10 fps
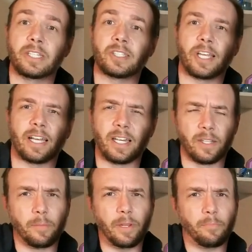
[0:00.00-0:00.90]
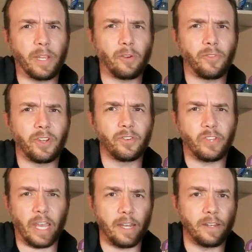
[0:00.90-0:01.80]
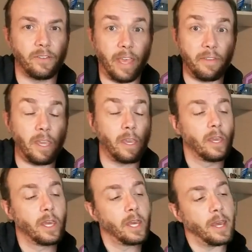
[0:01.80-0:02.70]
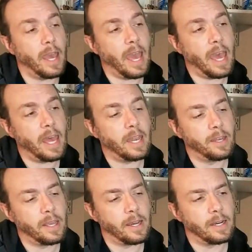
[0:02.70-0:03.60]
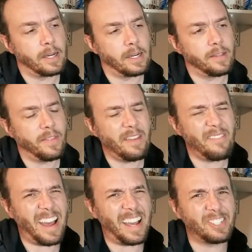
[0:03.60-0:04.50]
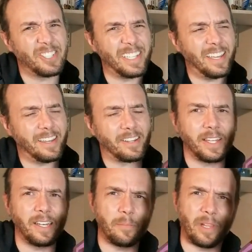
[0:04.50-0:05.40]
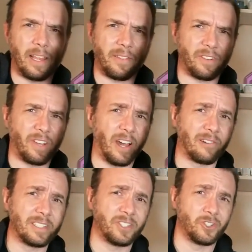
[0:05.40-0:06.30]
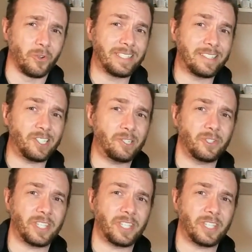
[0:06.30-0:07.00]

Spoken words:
He's a little bit bigger than Titan Debbie, and they've actually cleaned up a lot of the tolerance and joints issues.